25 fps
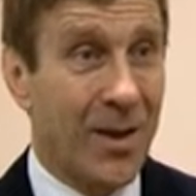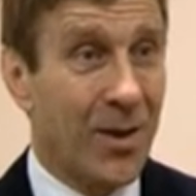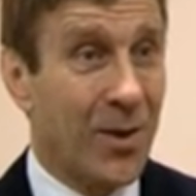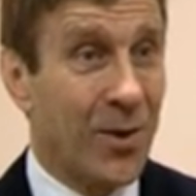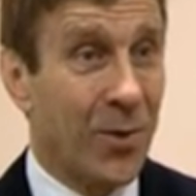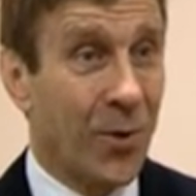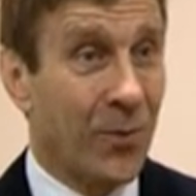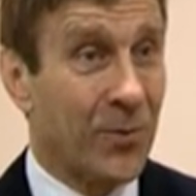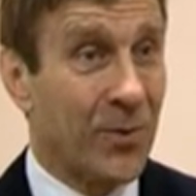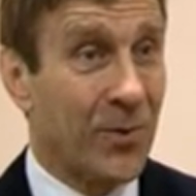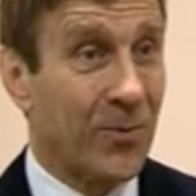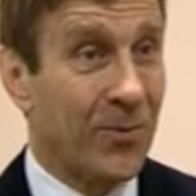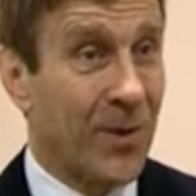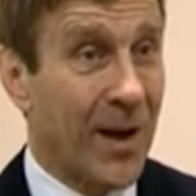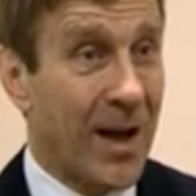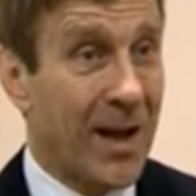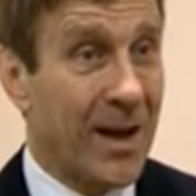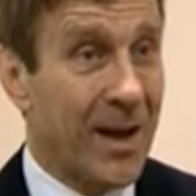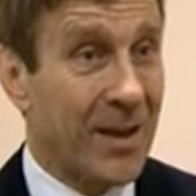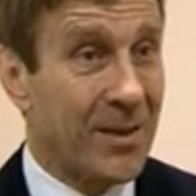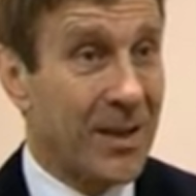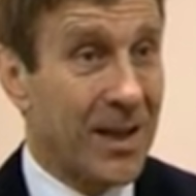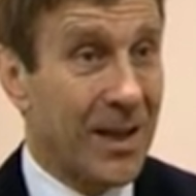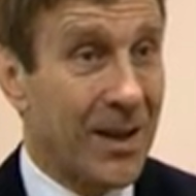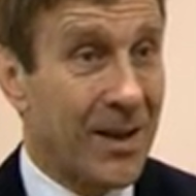You often
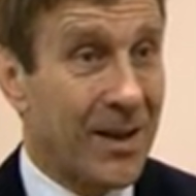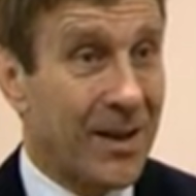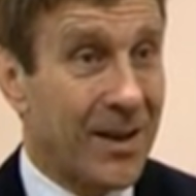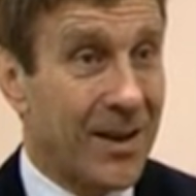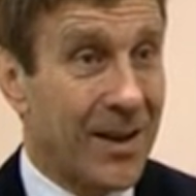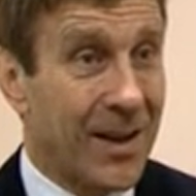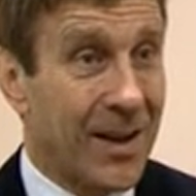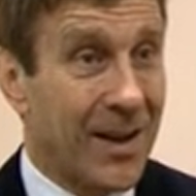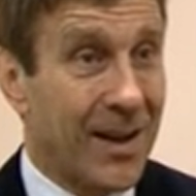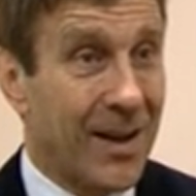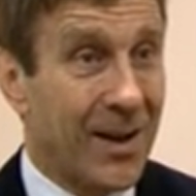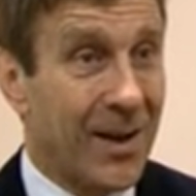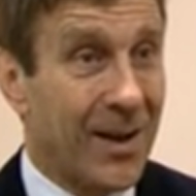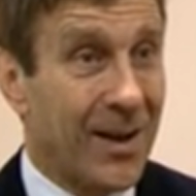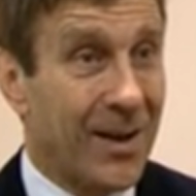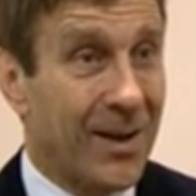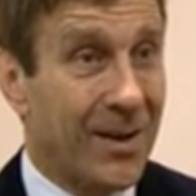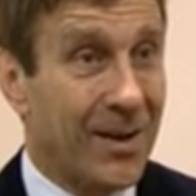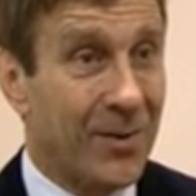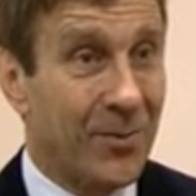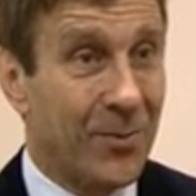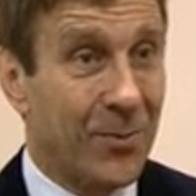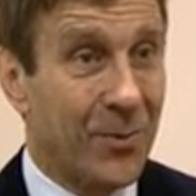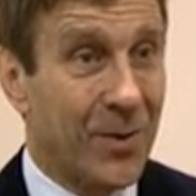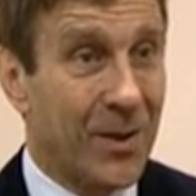find, I think,
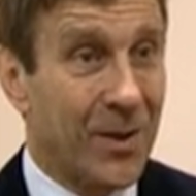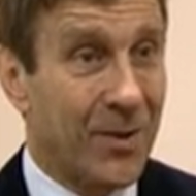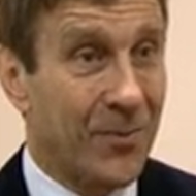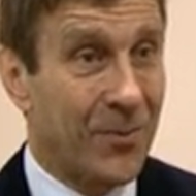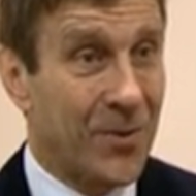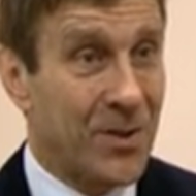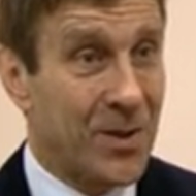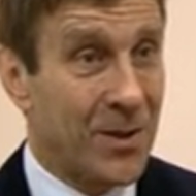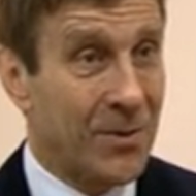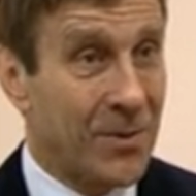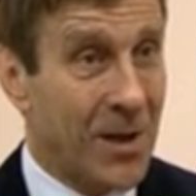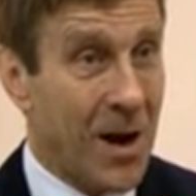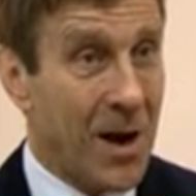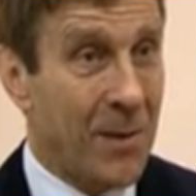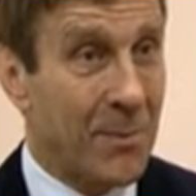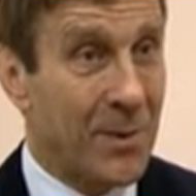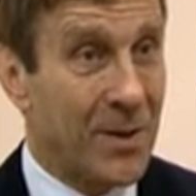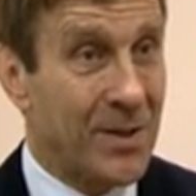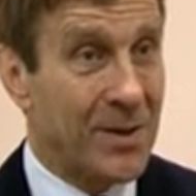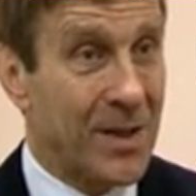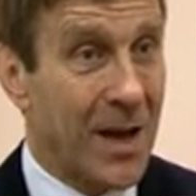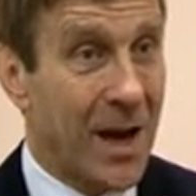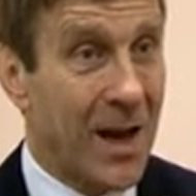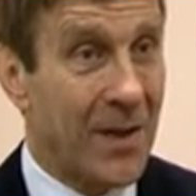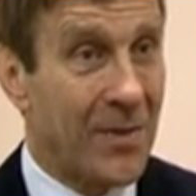with the
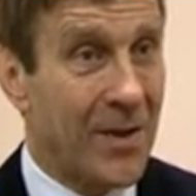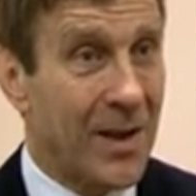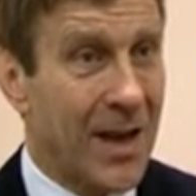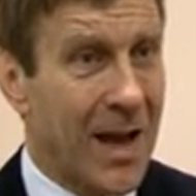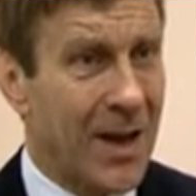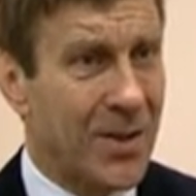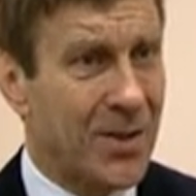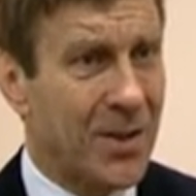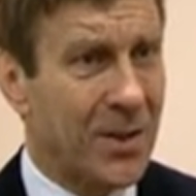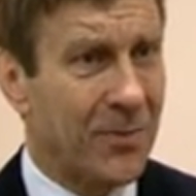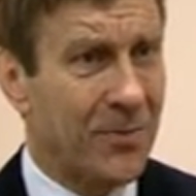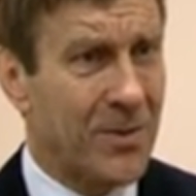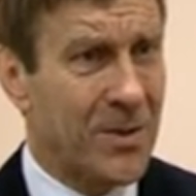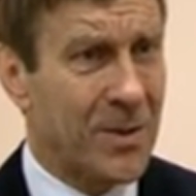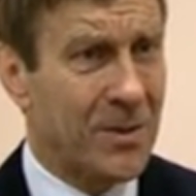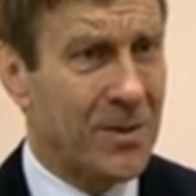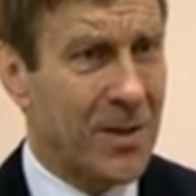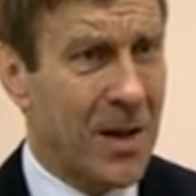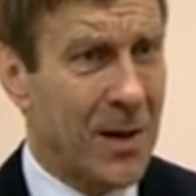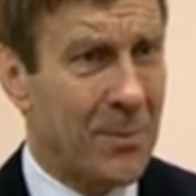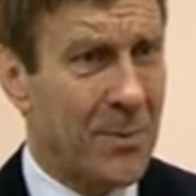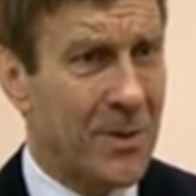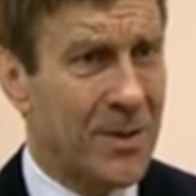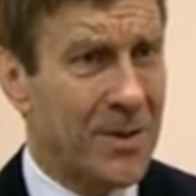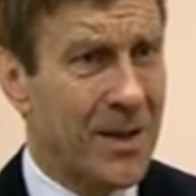physiotherapy side, that actually the
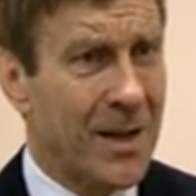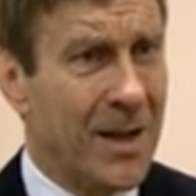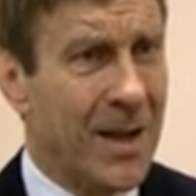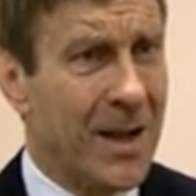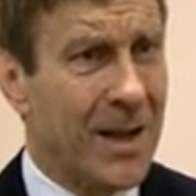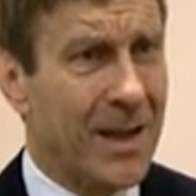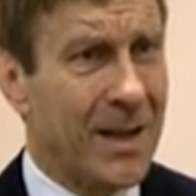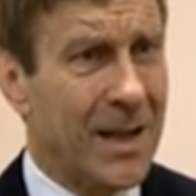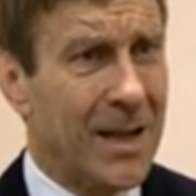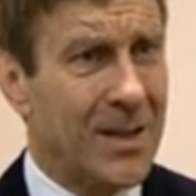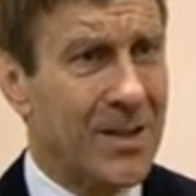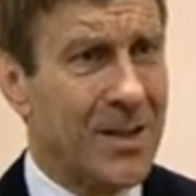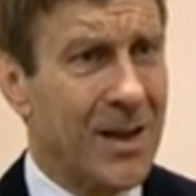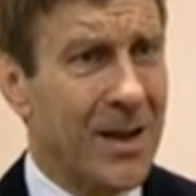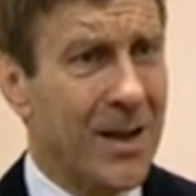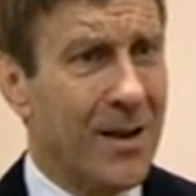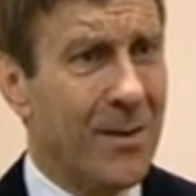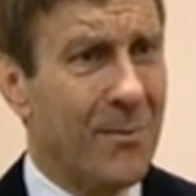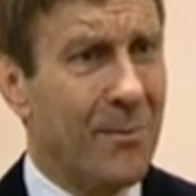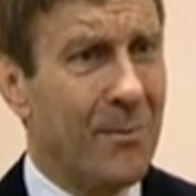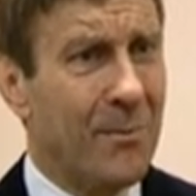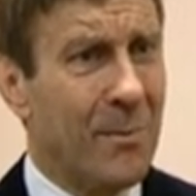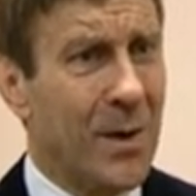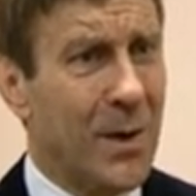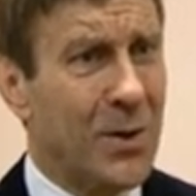physiotherapist gets
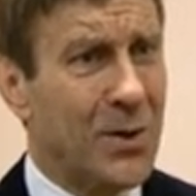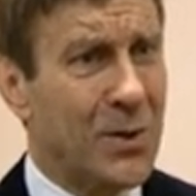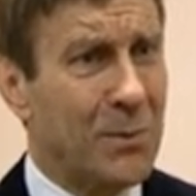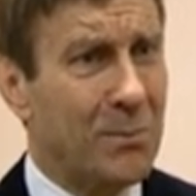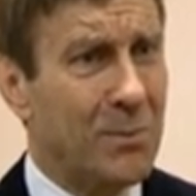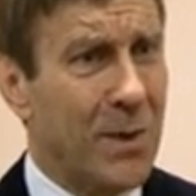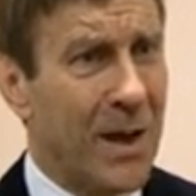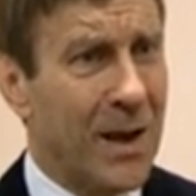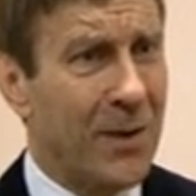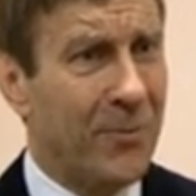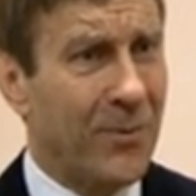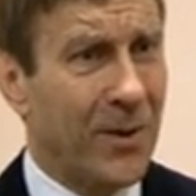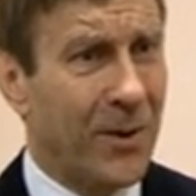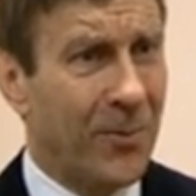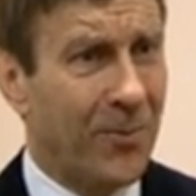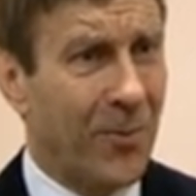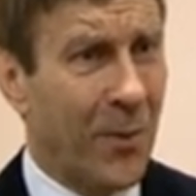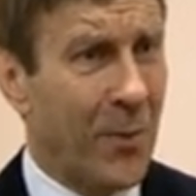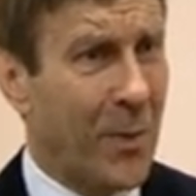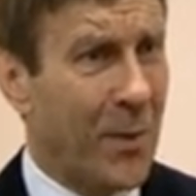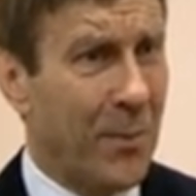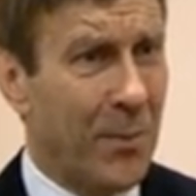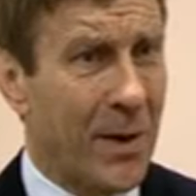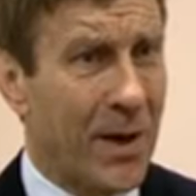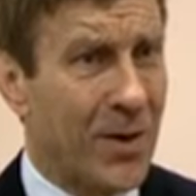most benefit
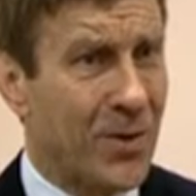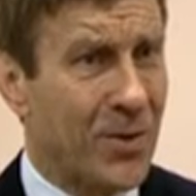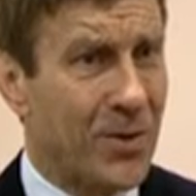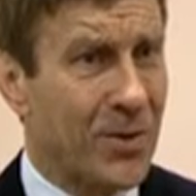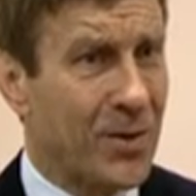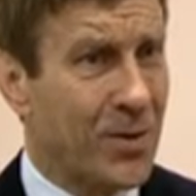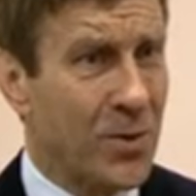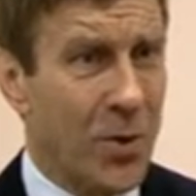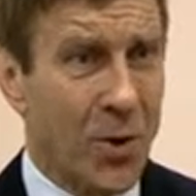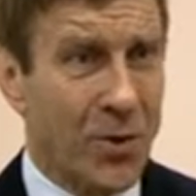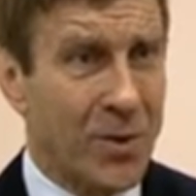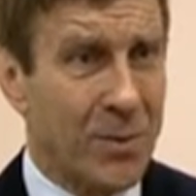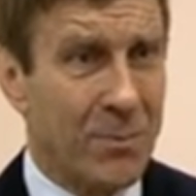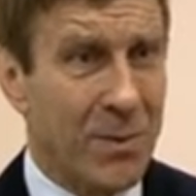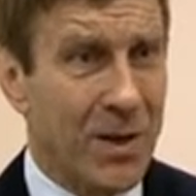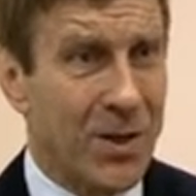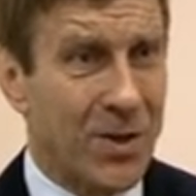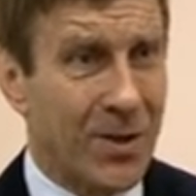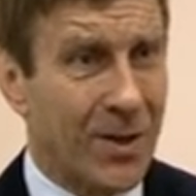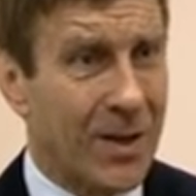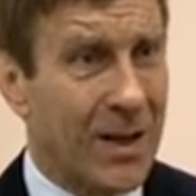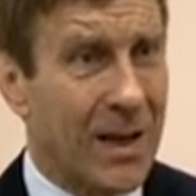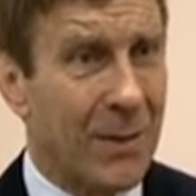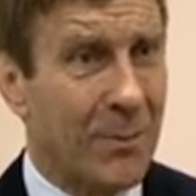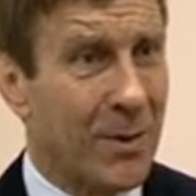from the patient, not
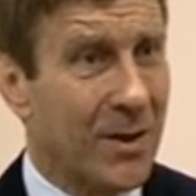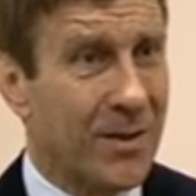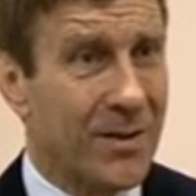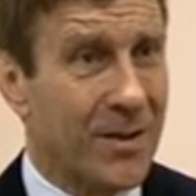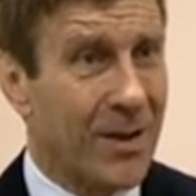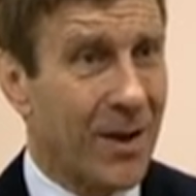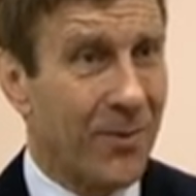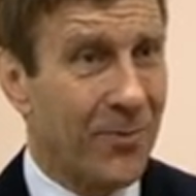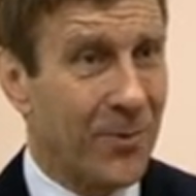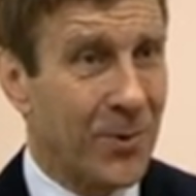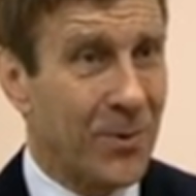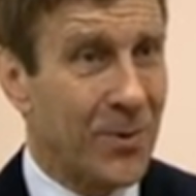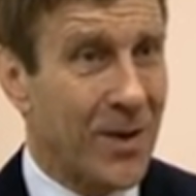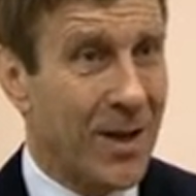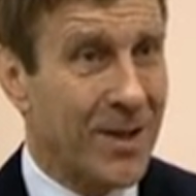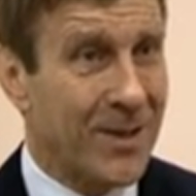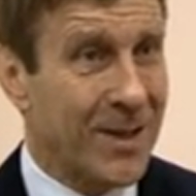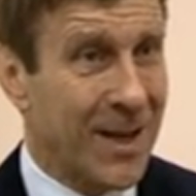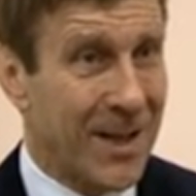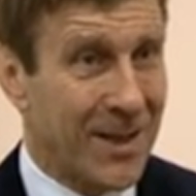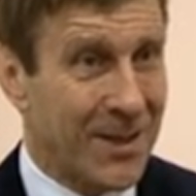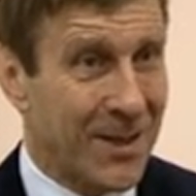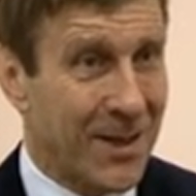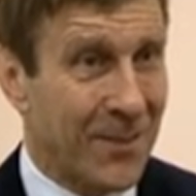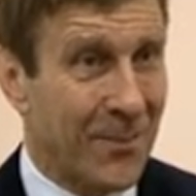immediately, but a few
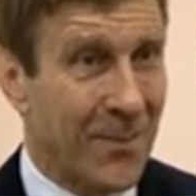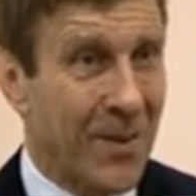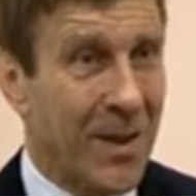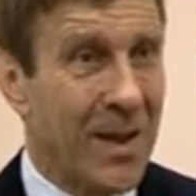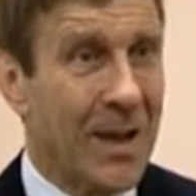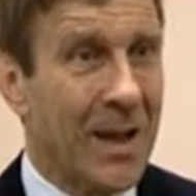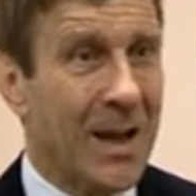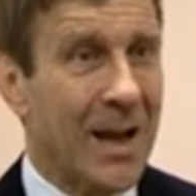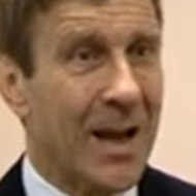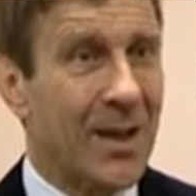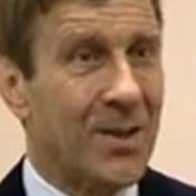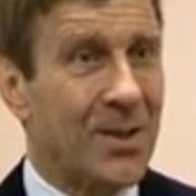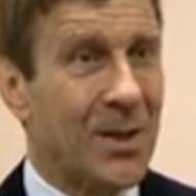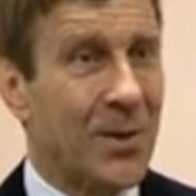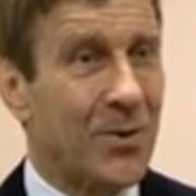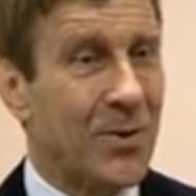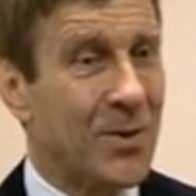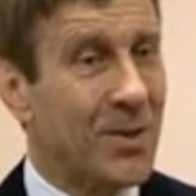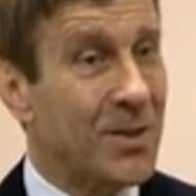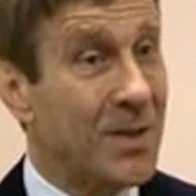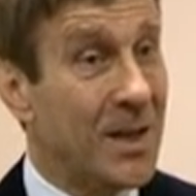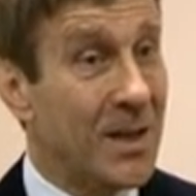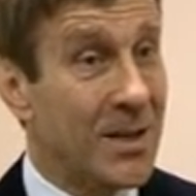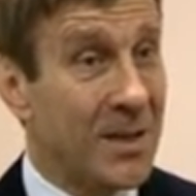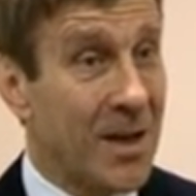days later. And so you
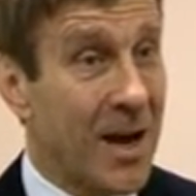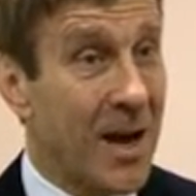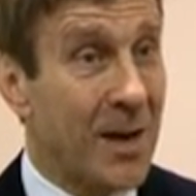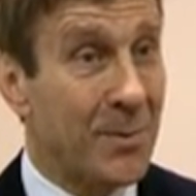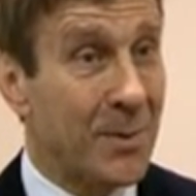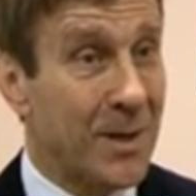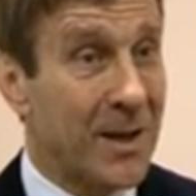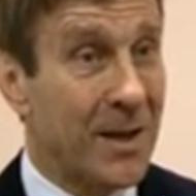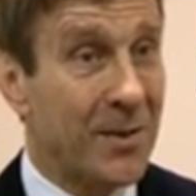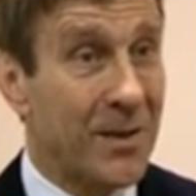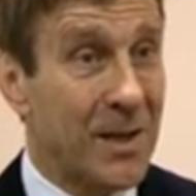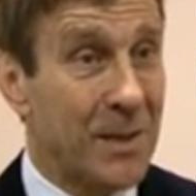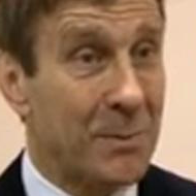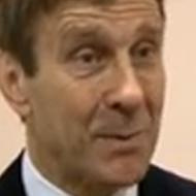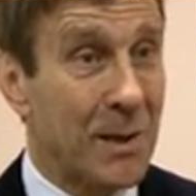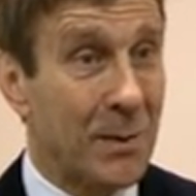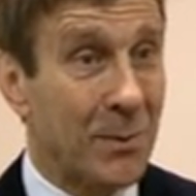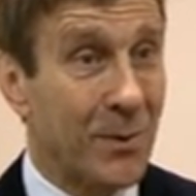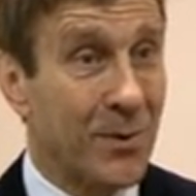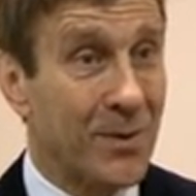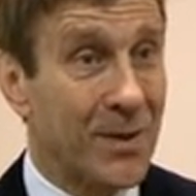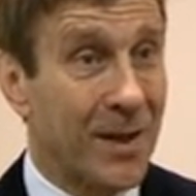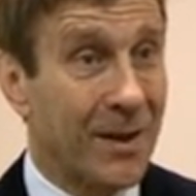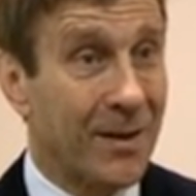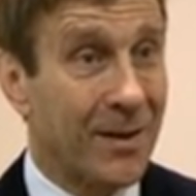just need time to let these
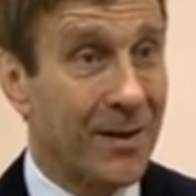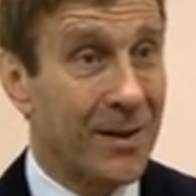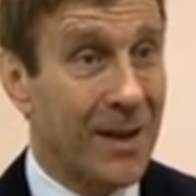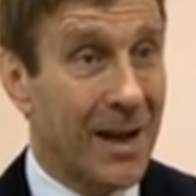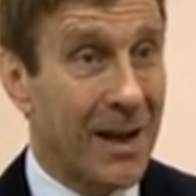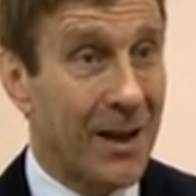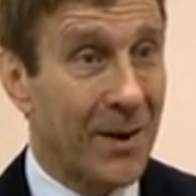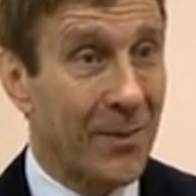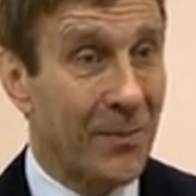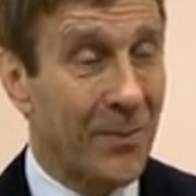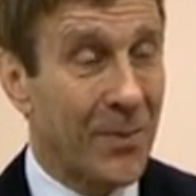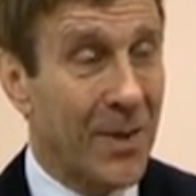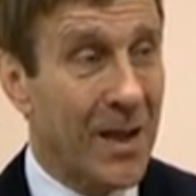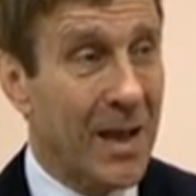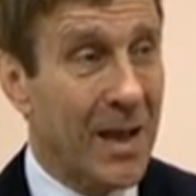people settle down.